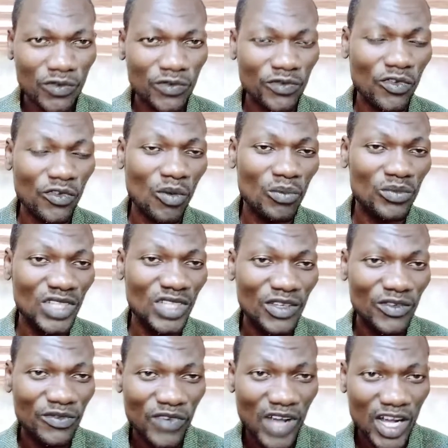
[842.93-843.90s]
from the
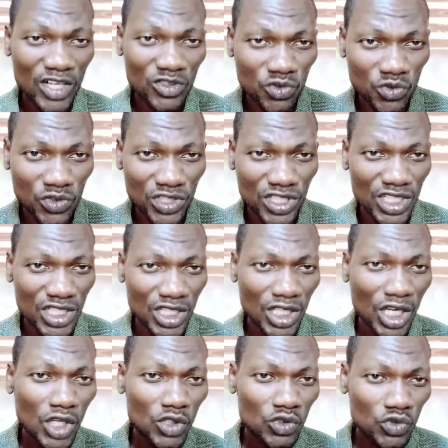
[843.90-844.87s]
factory
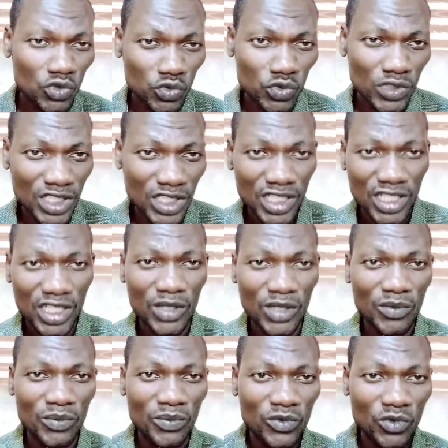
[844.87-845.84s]

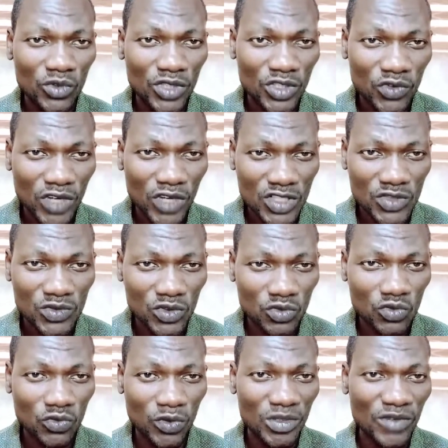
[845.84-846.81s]

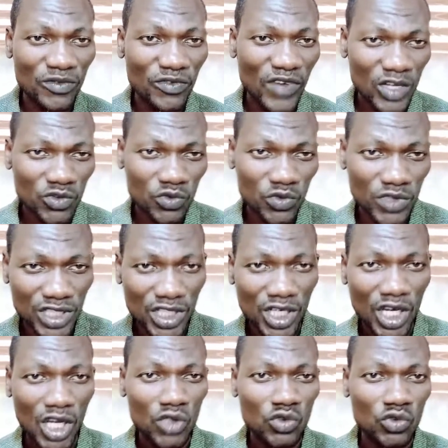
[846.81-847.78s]
from the factory
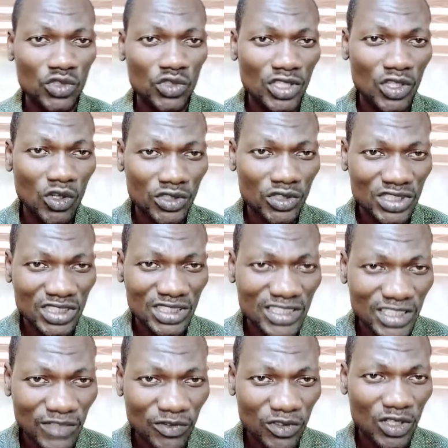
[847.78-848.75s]
to the
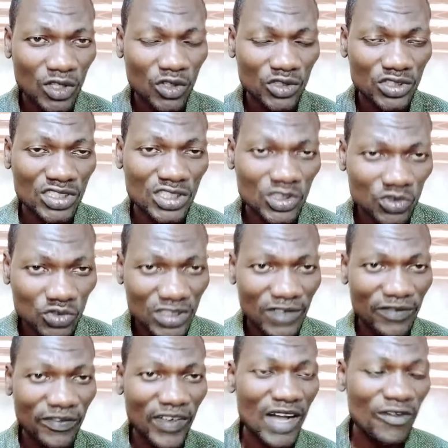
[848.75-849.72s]
logistic, from the logistic to the
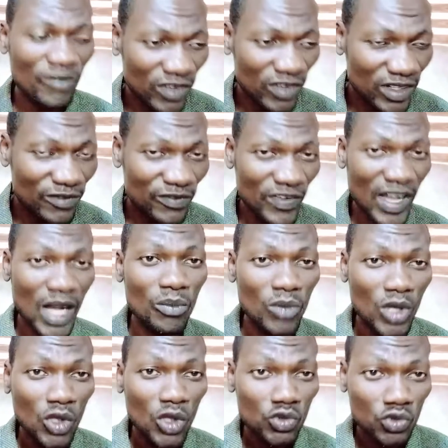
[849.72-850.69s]
farm, from the farm
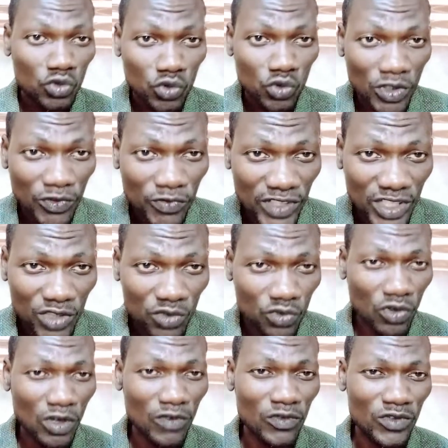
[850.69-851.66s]
to the feeding
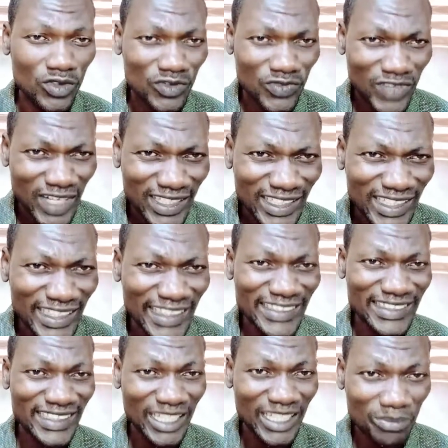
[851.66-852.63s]
trough, you find that they
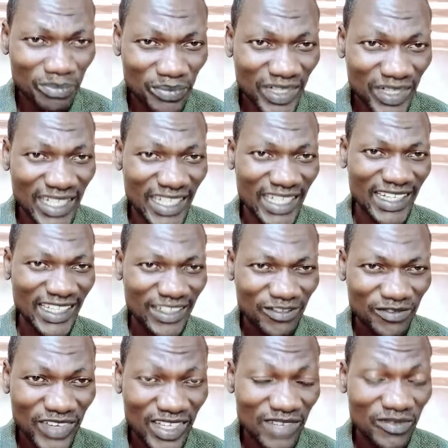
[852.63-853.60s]
easily break,
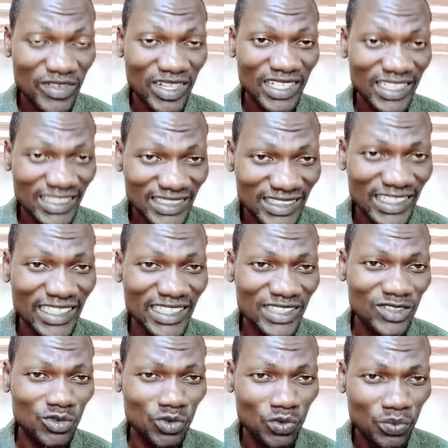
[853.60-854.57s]
very easily
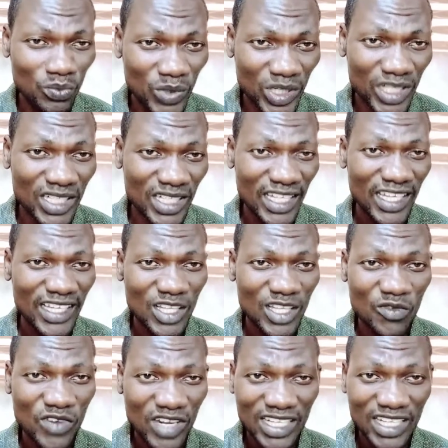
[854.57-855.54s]
to break. They
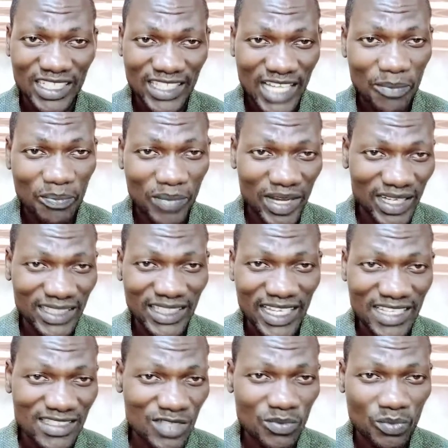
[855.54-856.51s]
find out that
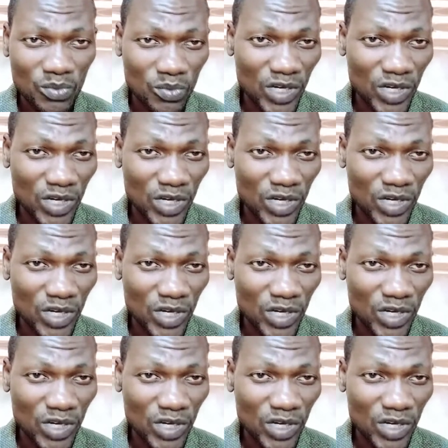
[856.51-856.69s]
pelletizing